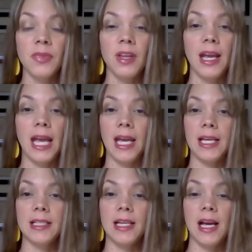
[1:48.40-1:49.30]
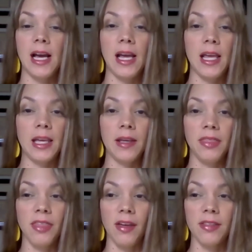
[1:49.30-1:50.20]
And I
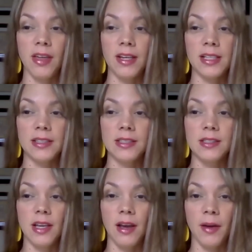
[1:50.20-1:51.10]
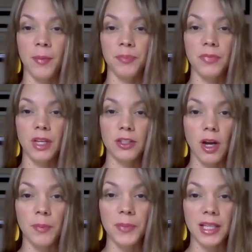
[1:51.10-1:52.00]
think that it's a
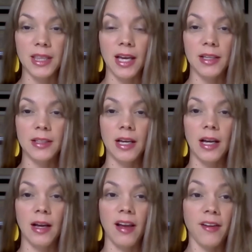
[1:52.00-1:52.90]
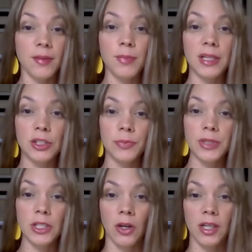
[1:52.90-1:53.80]
topic that everybody should be
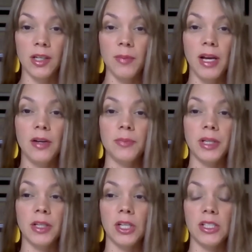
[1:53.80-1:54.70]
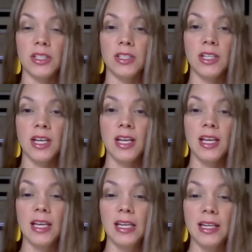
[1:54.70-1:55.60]
talking about, because
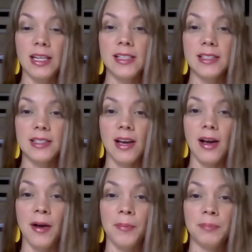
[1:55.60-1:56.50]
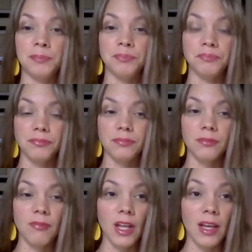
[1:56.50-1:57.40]
it is a
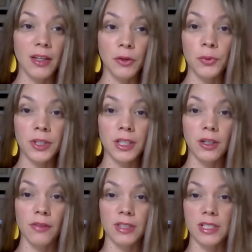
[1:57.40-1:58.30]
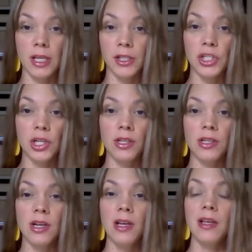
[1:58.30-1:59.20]
newer conversation
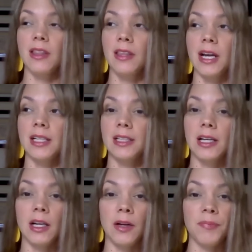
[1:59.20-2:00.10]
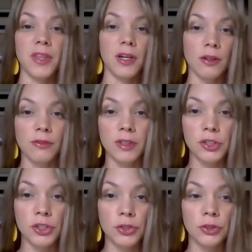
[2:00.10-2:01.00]
that the
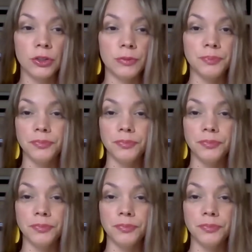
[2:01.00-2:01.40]
conventional